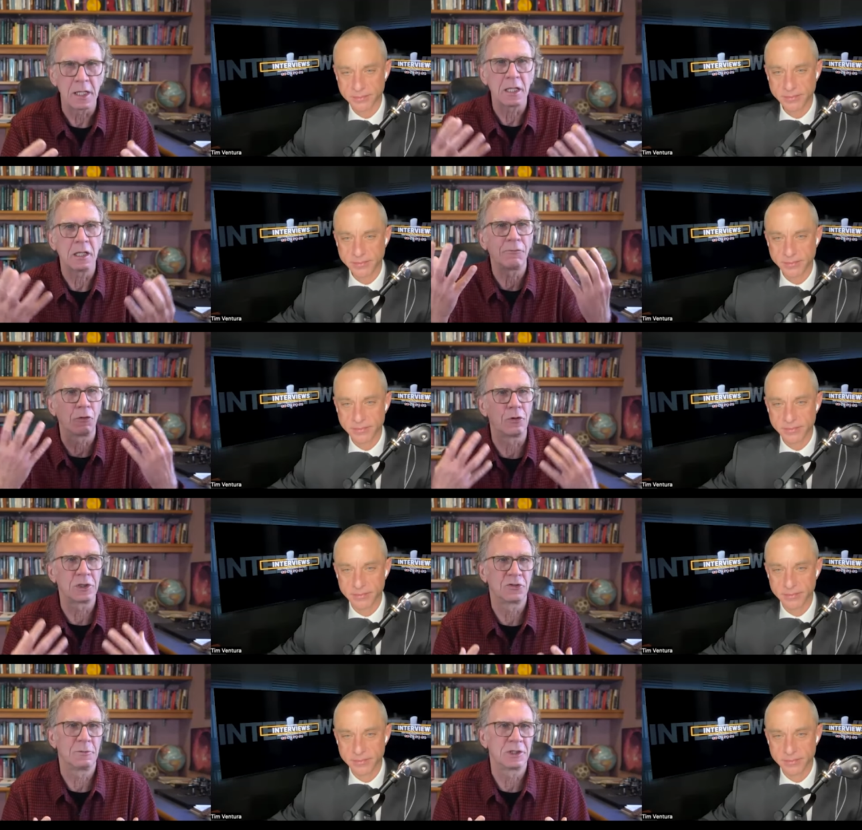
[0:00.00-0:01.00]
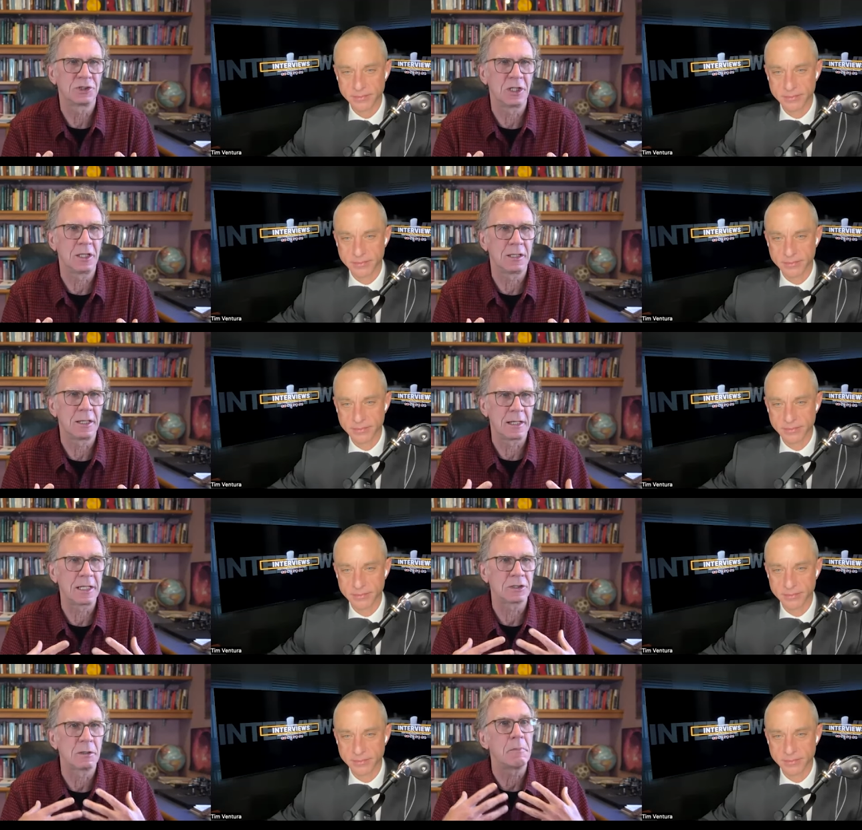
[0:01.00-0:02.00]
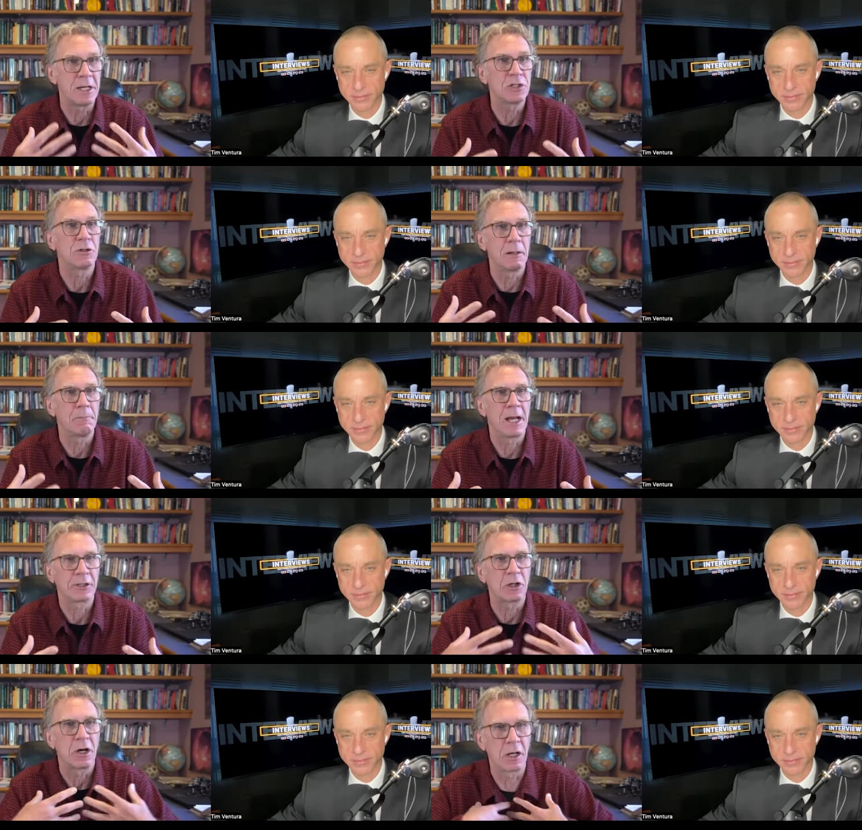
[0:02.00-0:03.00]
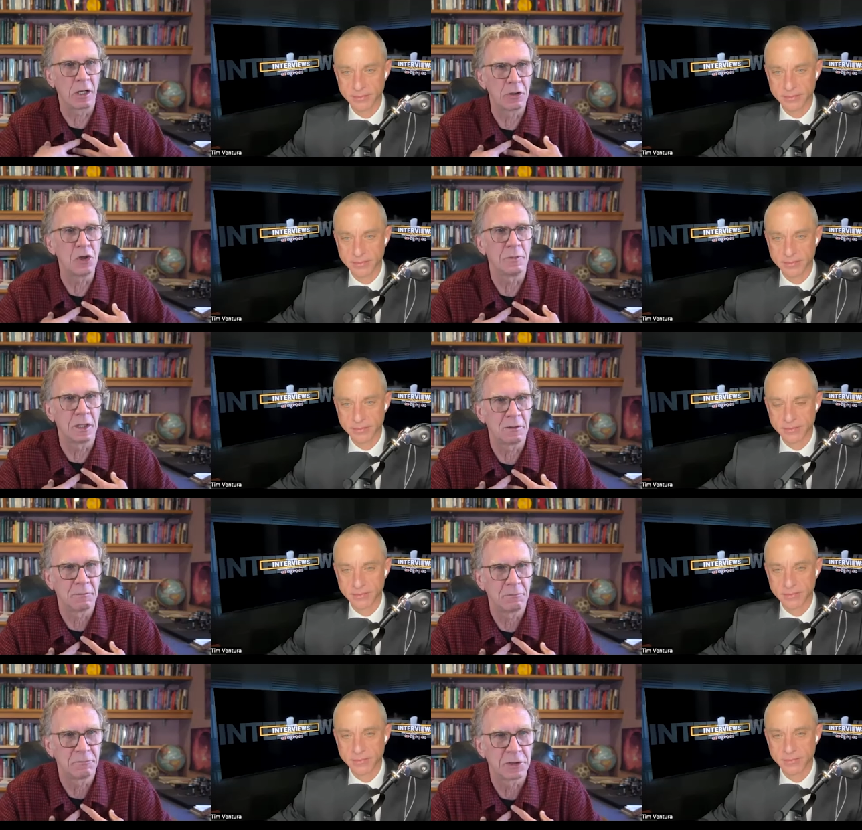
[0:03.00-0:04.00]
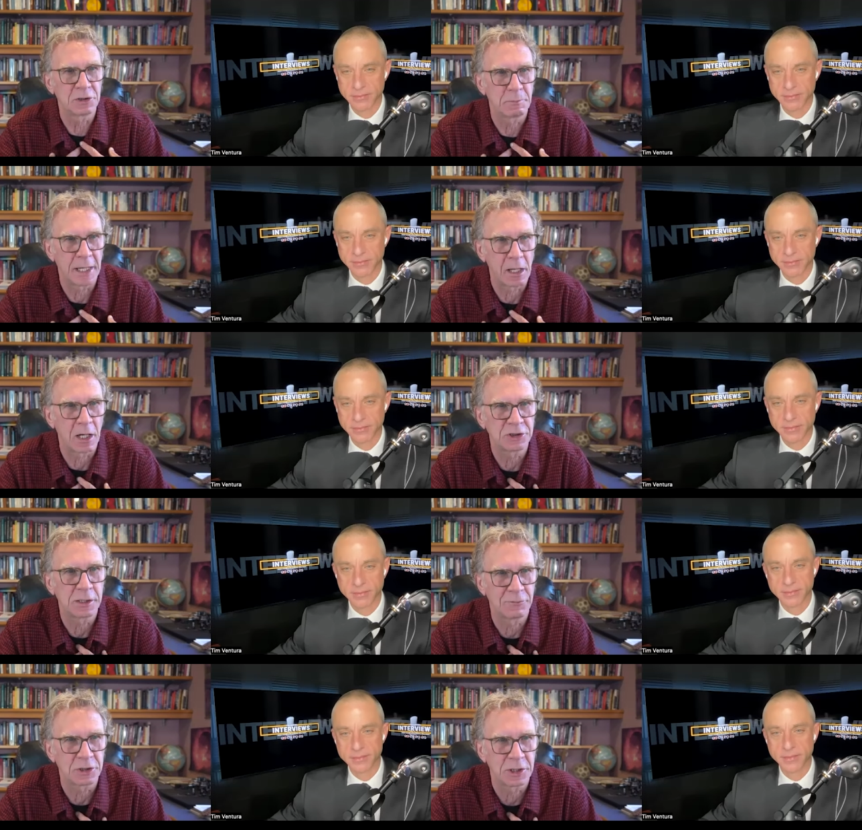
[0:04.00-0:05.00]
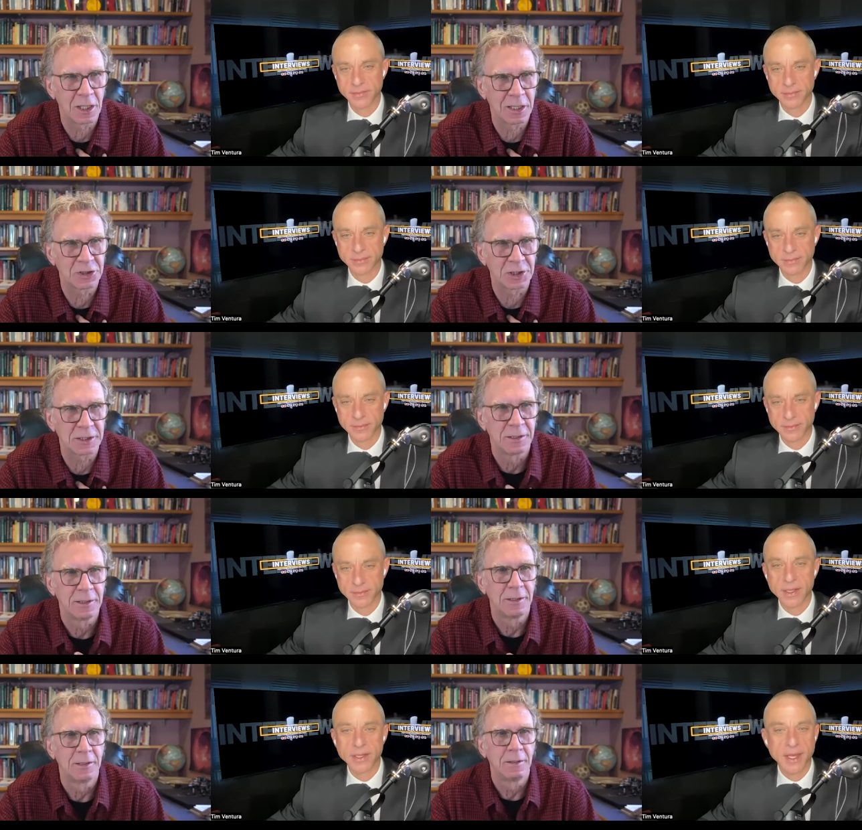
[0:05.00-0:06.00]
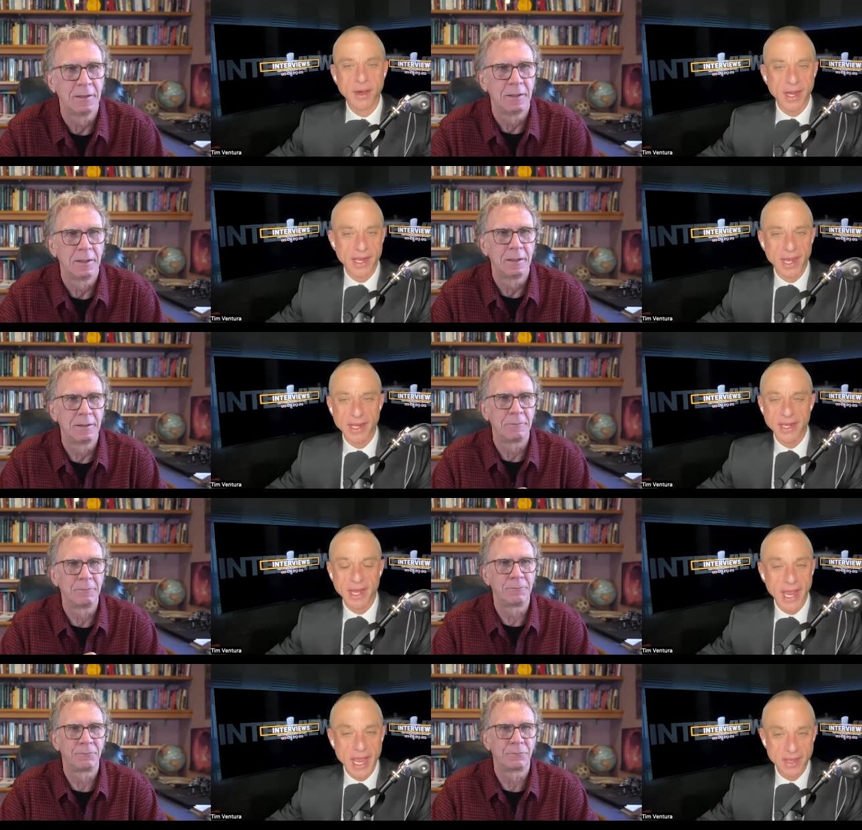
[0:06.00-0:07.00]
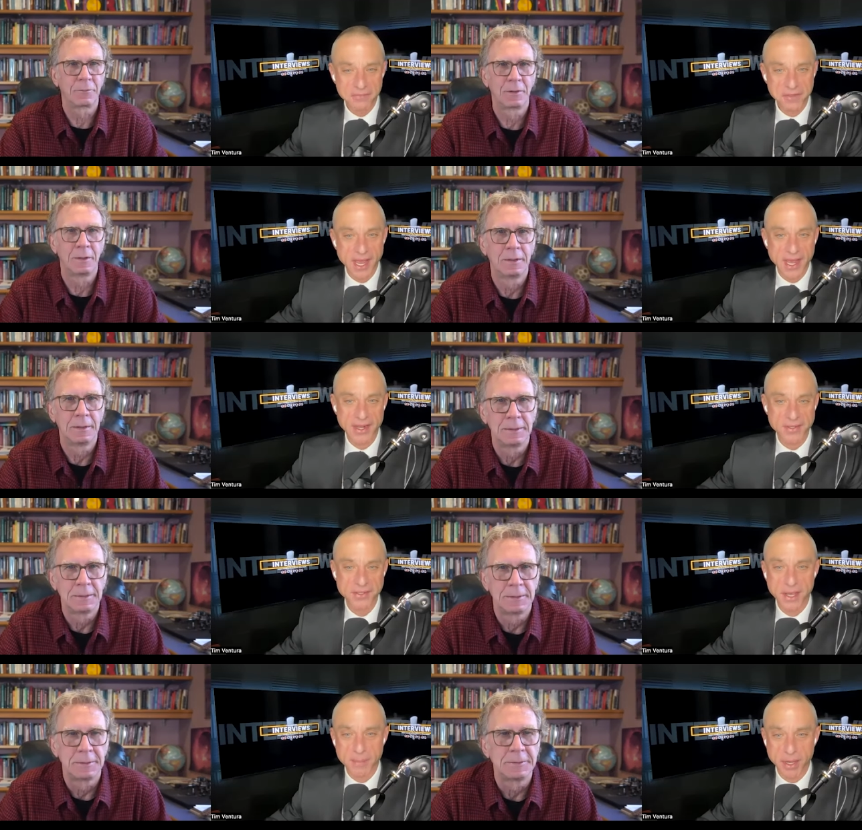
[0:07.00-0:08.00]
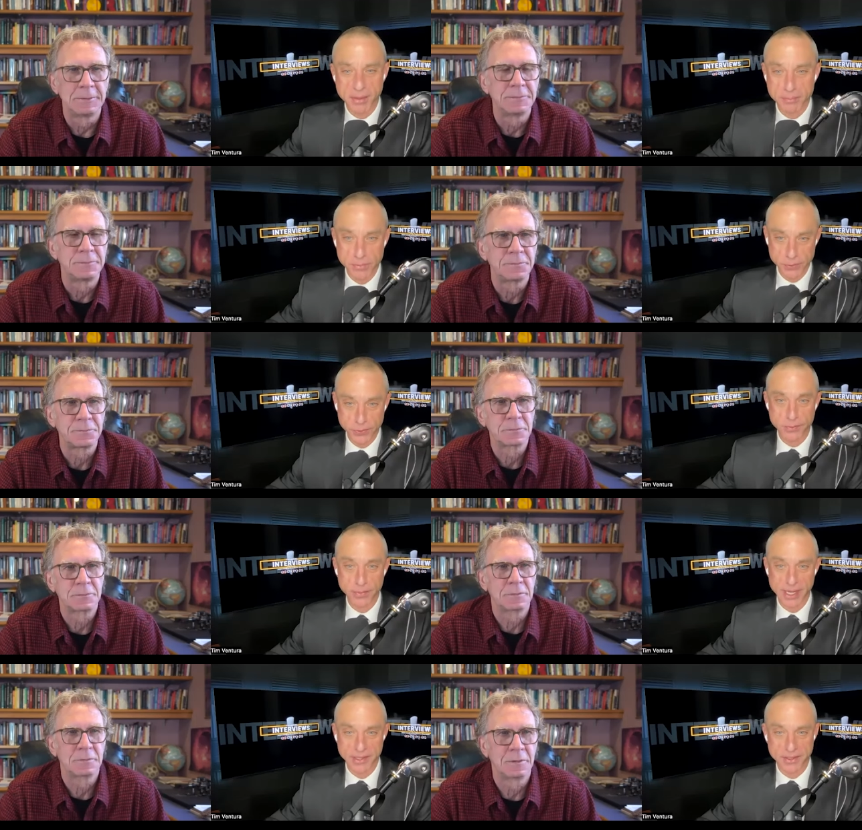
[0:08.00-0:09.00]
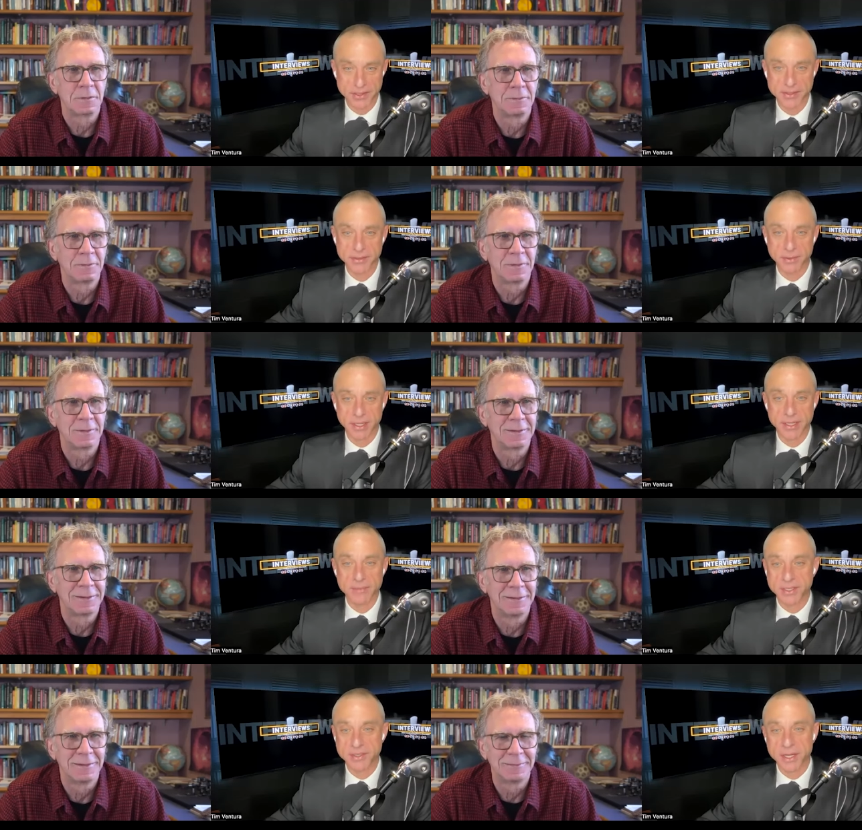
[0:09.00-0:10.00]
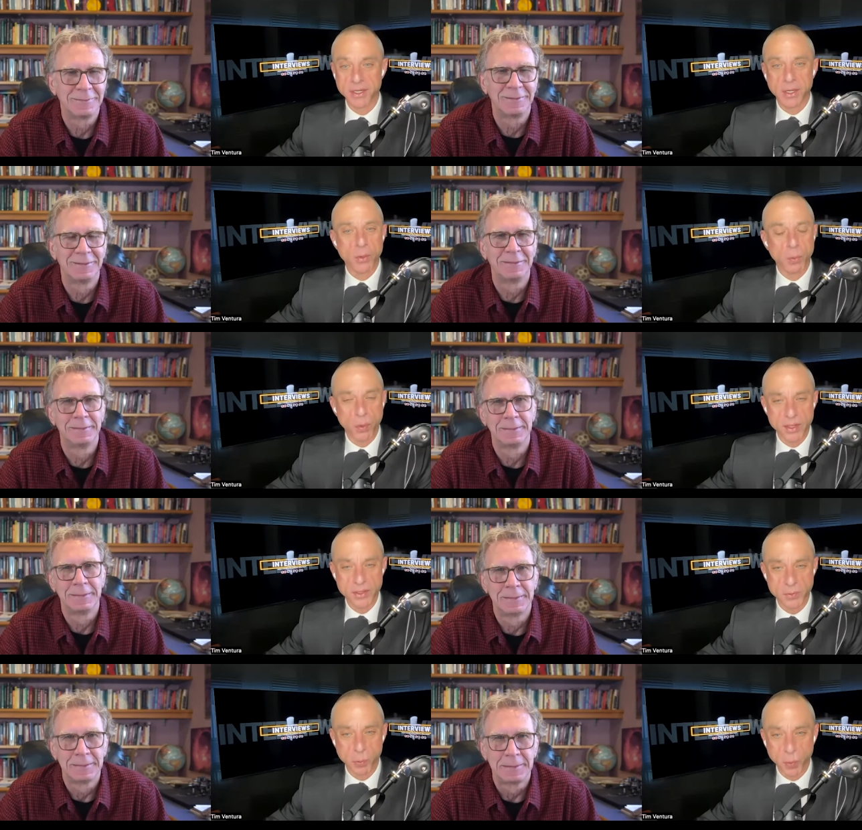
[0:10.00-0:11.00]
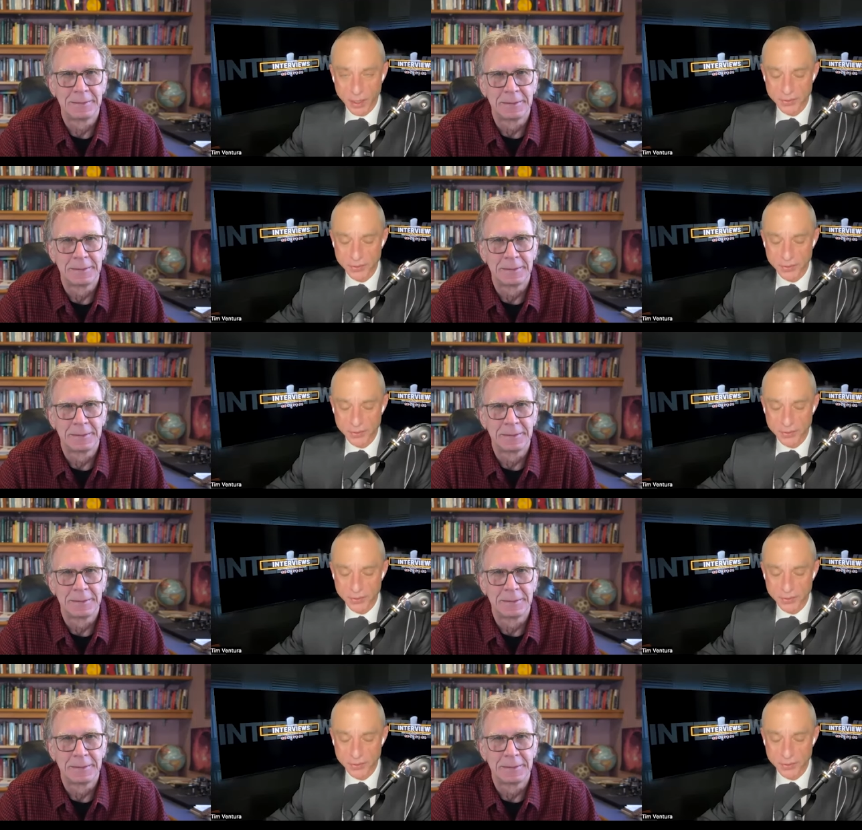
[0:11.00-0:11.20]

Speaker 1: influence from the sun that has a major impact on human phys- biology and physiology.
Speaker 2: Now, I, I, I have to ask about moon madness, right? Because one of those well